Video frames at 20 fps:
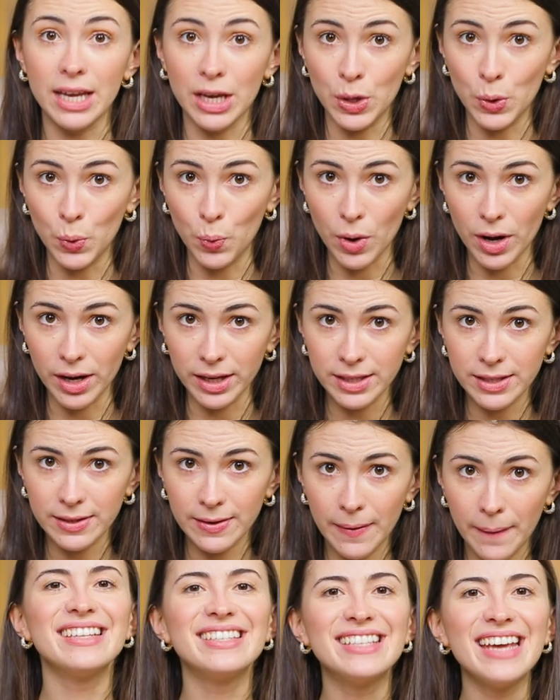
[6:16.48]
that you want.
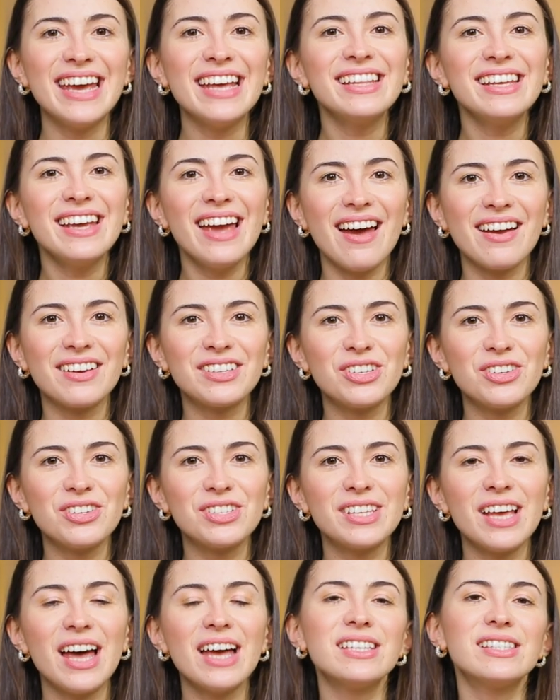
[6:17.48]
Daily
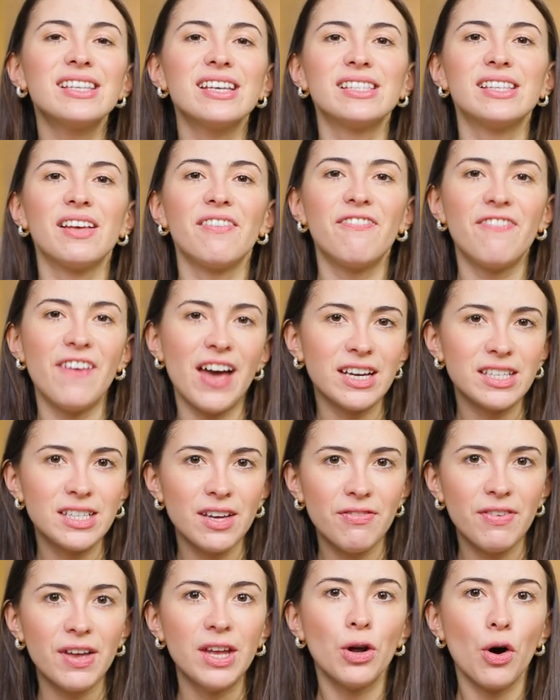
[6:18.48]
exercise is
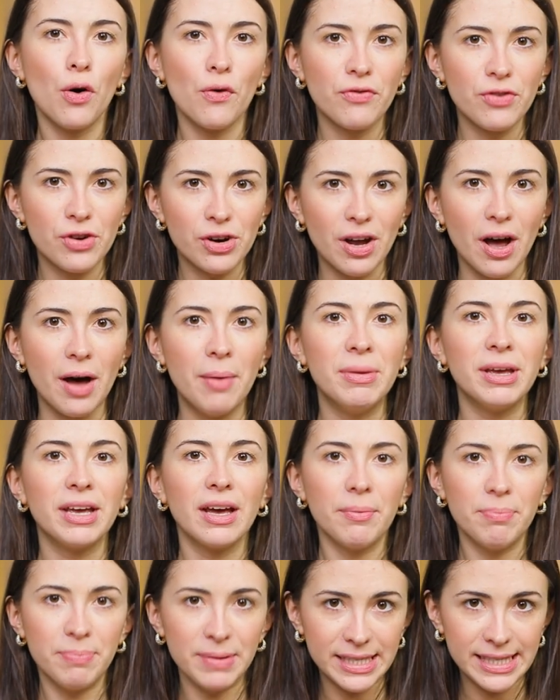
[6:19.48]
effective in
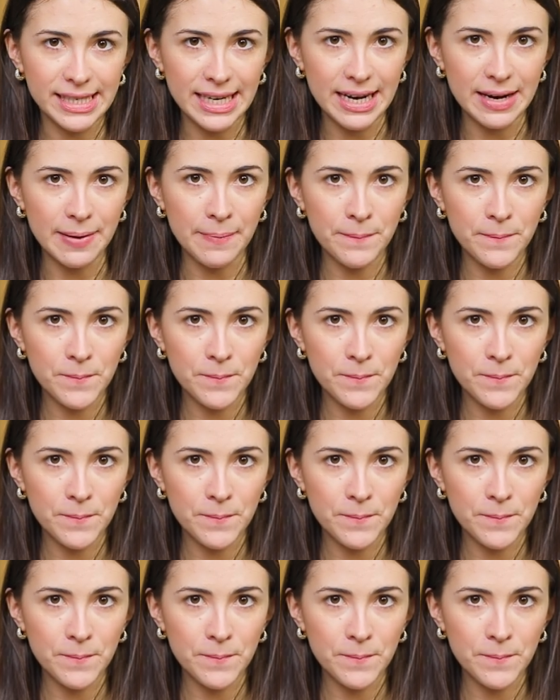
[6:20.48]
overcoming obesity.